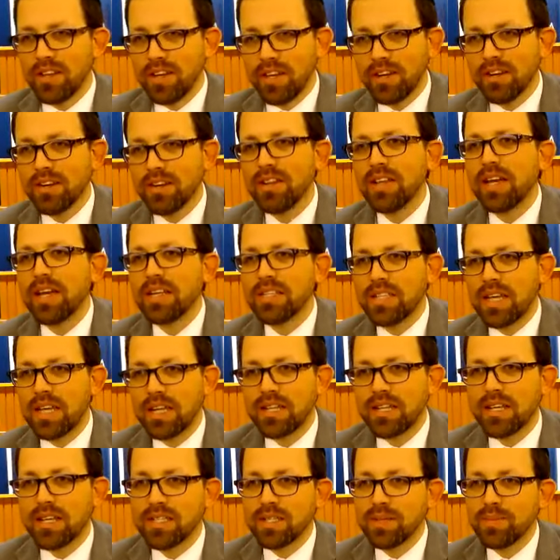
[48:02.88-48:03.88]
nearly as
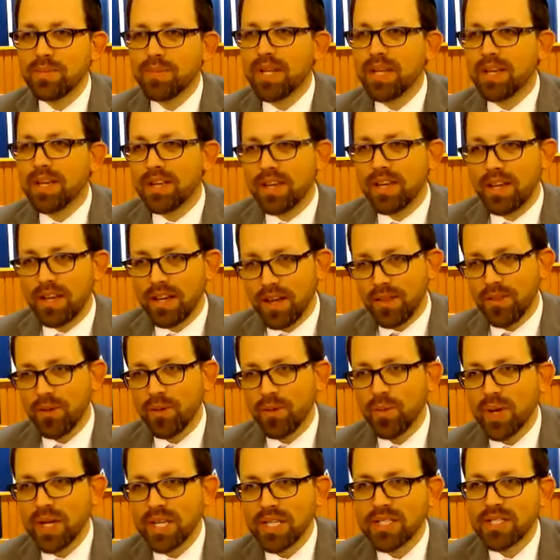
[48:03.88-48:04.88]
anti-Semitic in other
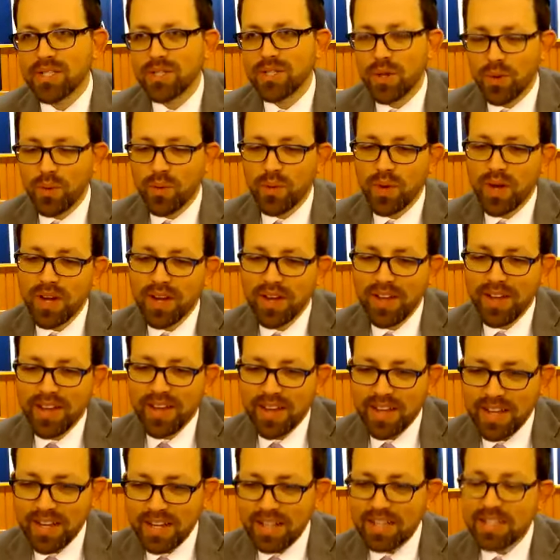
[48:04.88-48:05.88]
ways. So
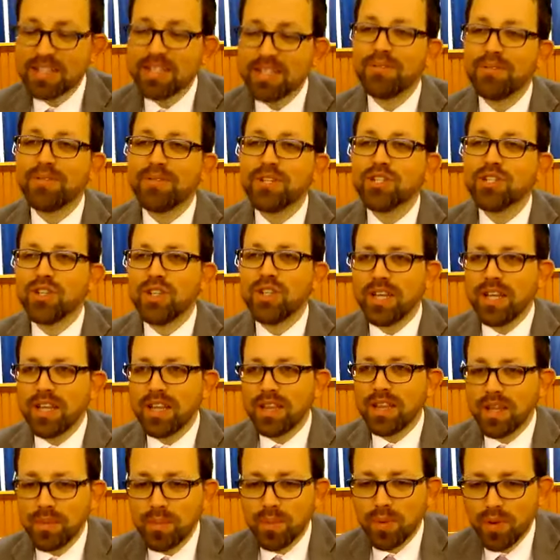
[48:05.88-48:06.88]
it is officially a
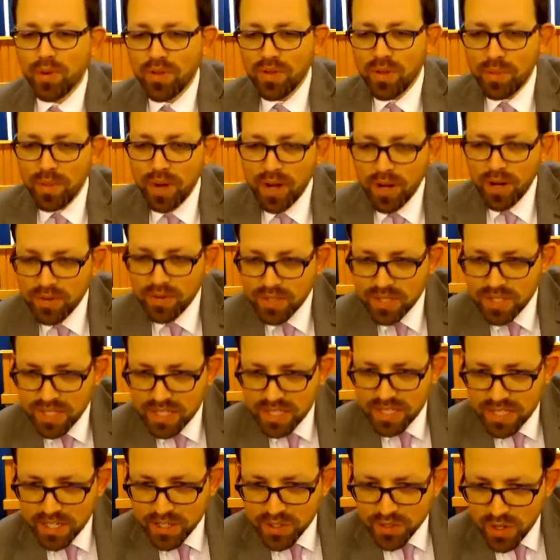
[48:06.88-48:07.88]
liberal democracy,
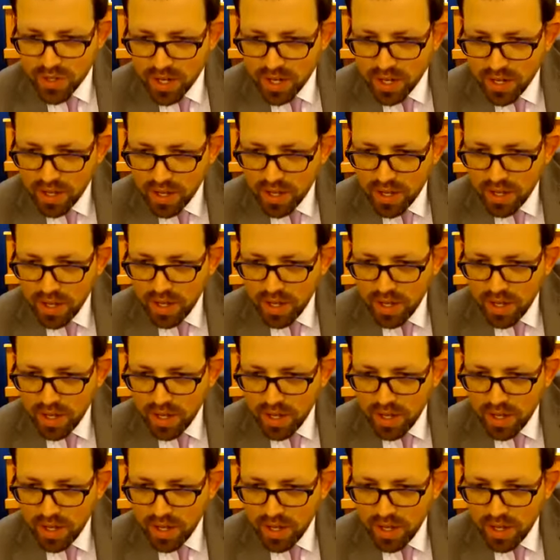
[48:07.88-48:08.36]
etc.